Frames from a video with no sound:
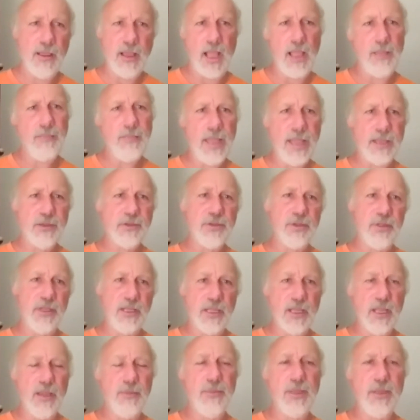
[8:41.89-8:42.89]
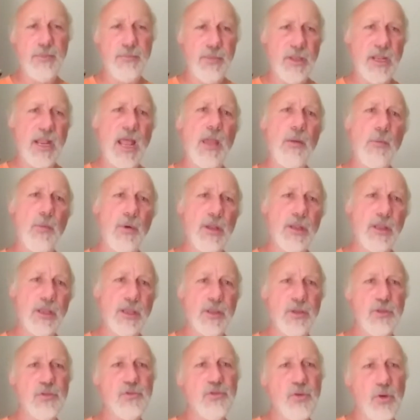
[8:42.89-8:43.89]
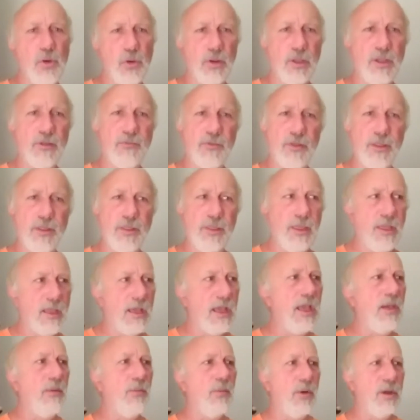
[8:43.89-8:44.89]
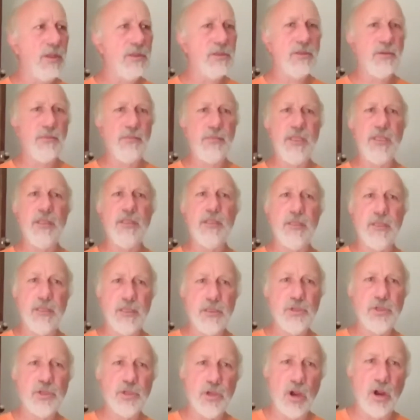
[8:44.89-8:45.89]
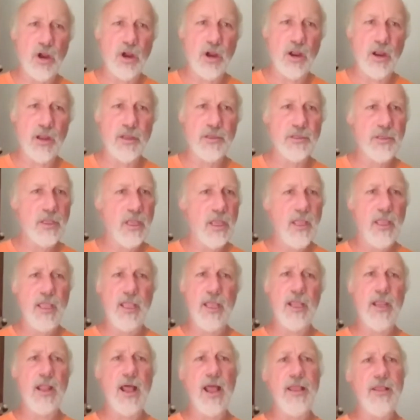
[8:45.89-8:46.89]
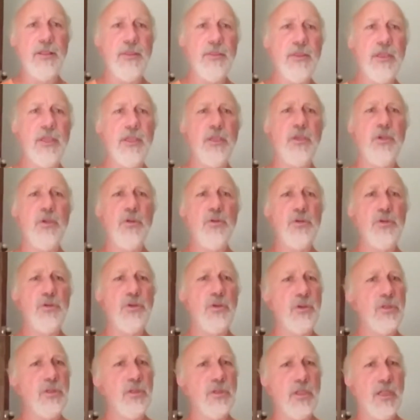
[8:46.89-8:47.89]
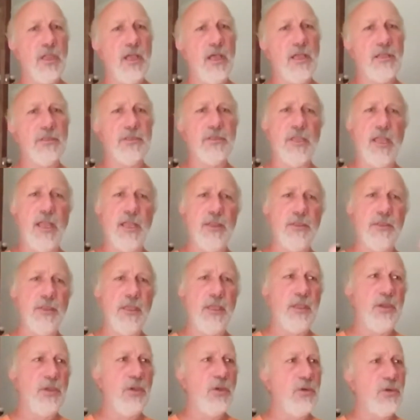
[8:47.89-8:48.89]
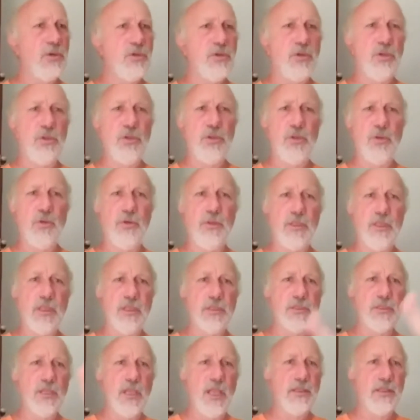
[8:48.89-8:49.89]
I'm actually coming, but I want to control everything. I want to be in charge, and I think you shouldn't cuss. I think you should do it this.